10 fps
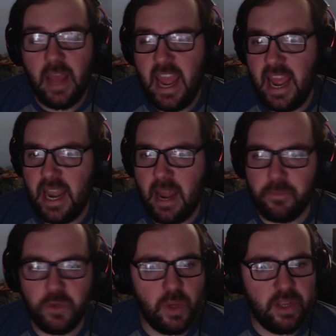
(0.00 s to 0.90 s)
And
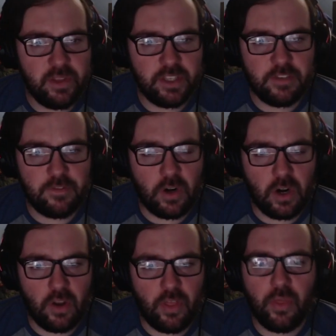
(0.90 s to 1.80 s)
I'm doing this
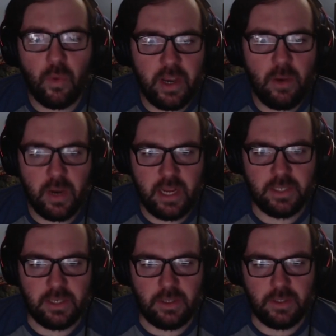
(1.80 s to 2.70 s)
for three
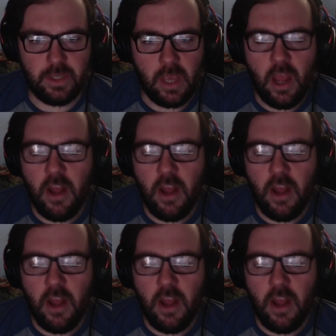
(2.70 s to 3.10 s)
reasons.